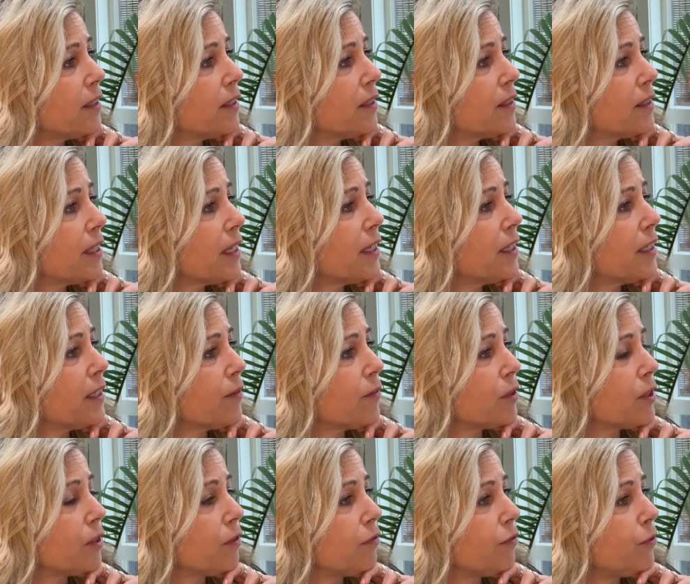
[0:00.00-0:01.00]

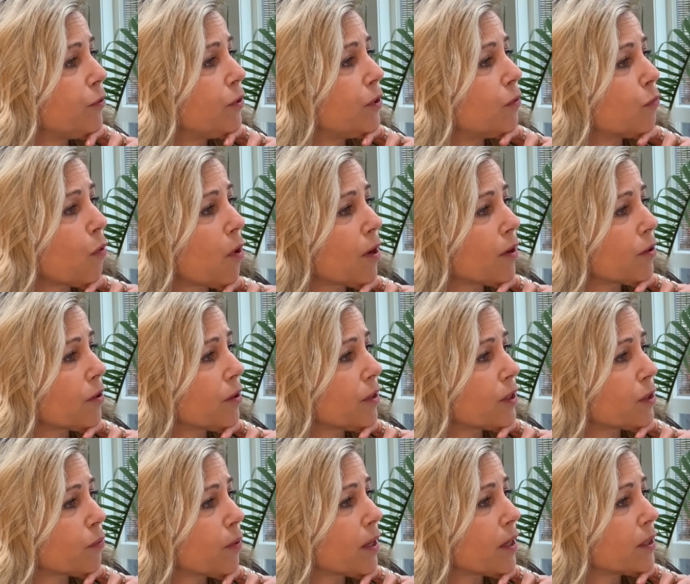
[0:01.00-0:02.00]
sedatives in food and water,
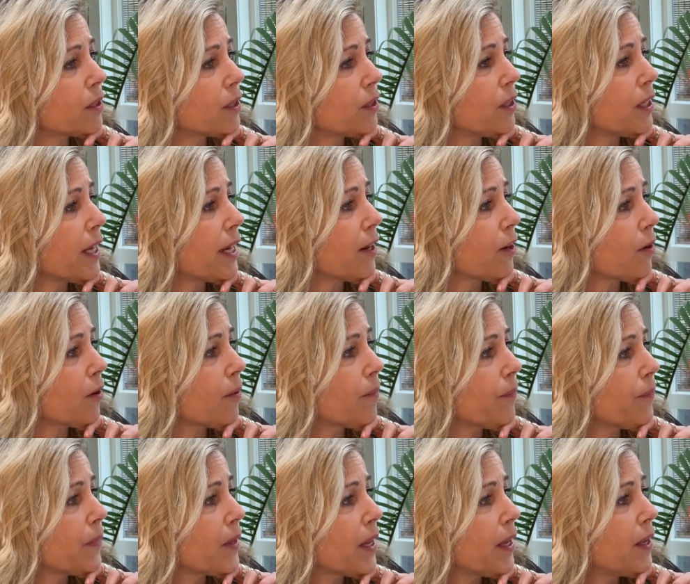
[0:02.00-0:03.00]
as well as in the air.
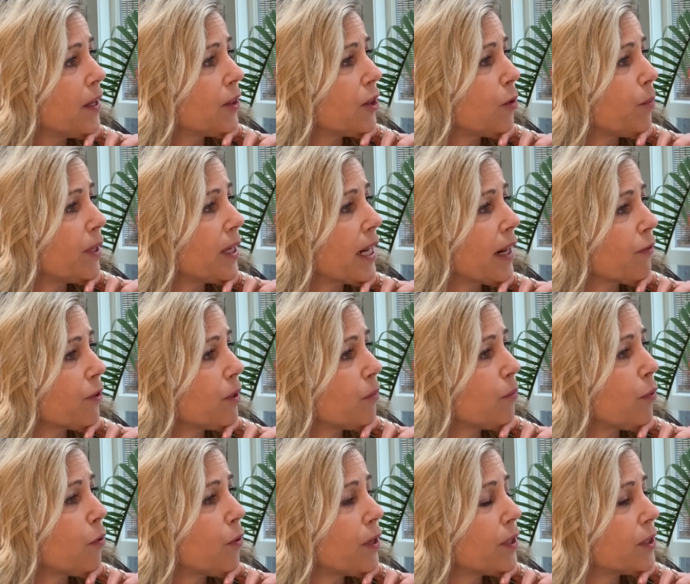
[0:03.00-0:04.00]
They'll be covered in
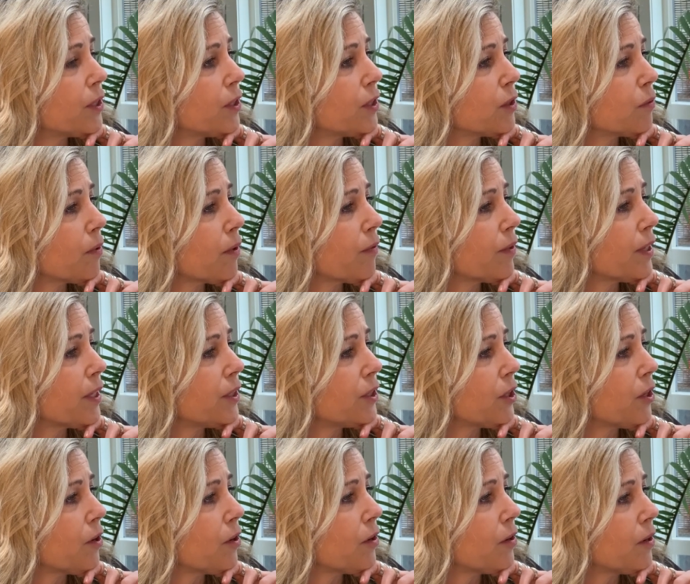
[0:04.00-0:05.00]
poisons wherever they
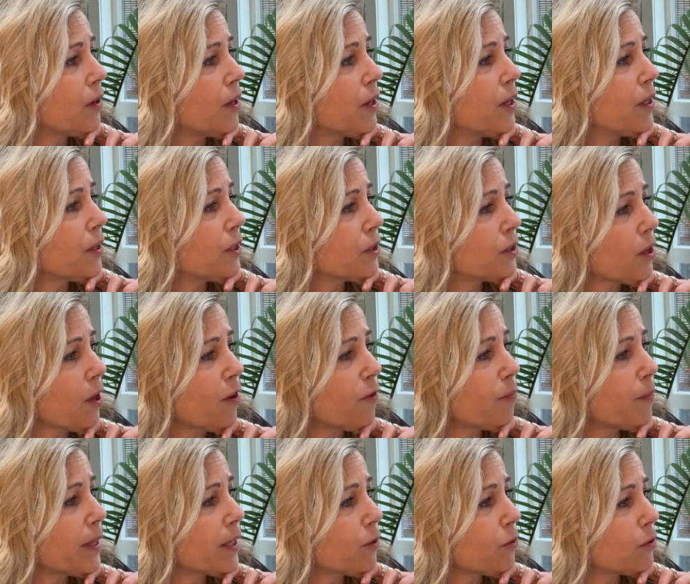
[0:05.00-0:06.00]
turn. The
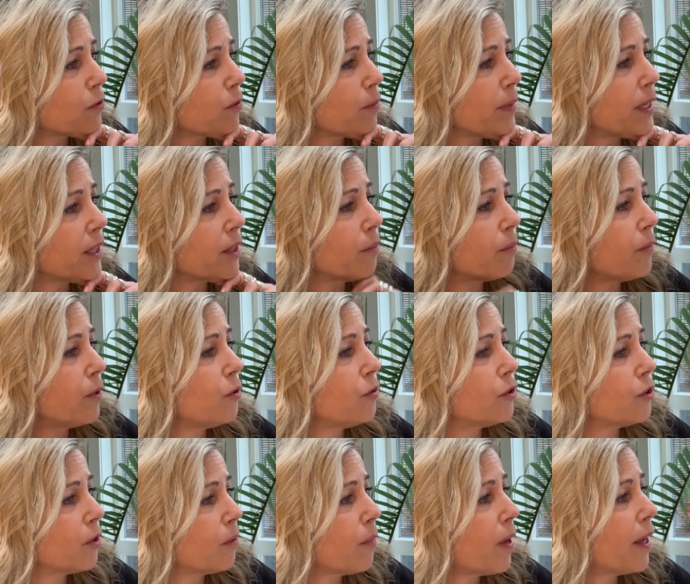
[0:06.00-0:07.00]
soft metals will make them lose
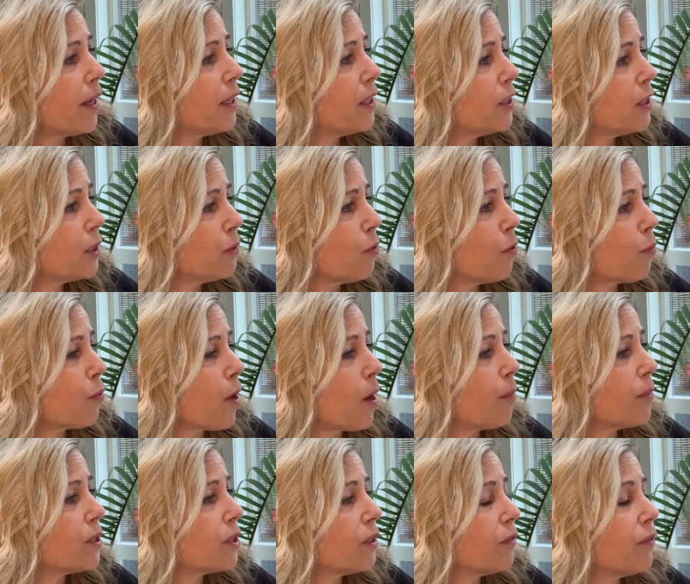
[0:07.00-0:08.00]
their minds. We'll
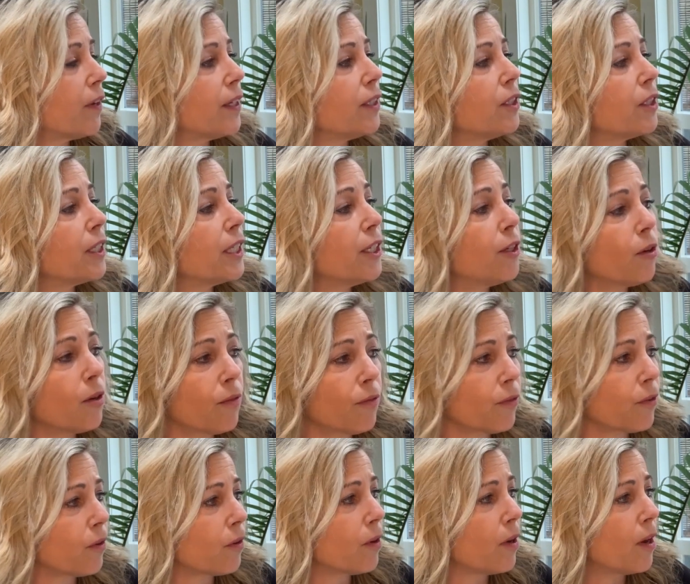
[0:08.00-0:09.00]
promise to find a cure
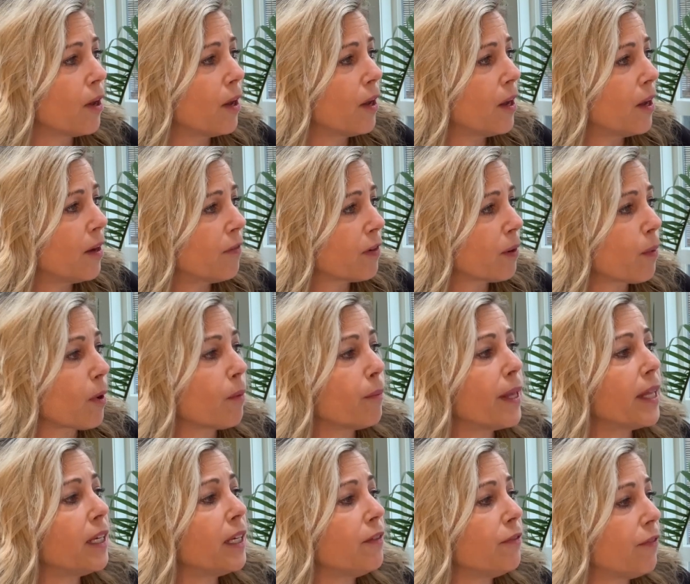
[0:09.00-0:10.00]
from our
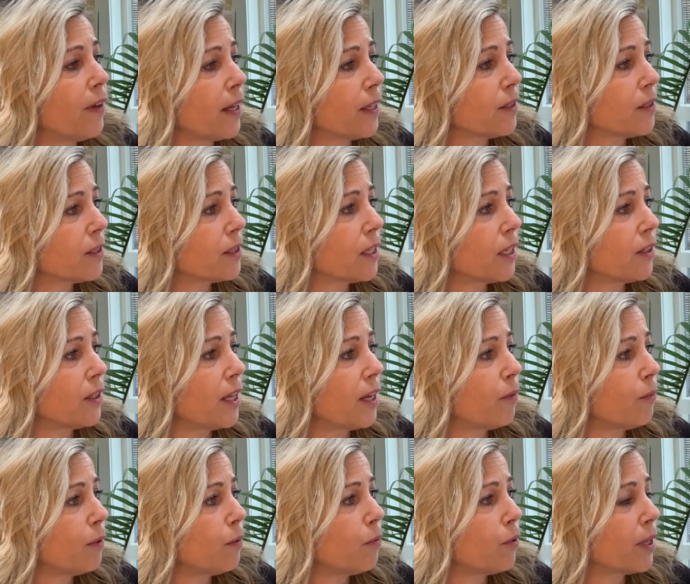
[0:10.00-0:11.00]
many funds, and yet
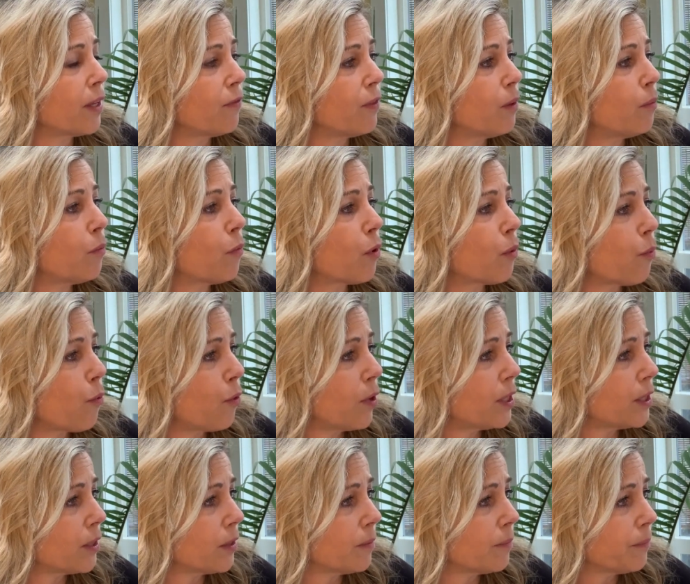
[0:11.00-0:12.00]
we will give them more
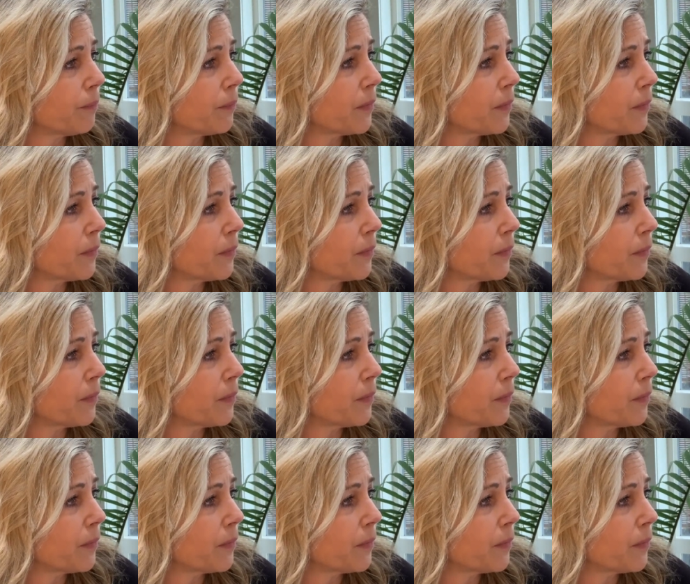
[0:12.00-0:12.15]
poison.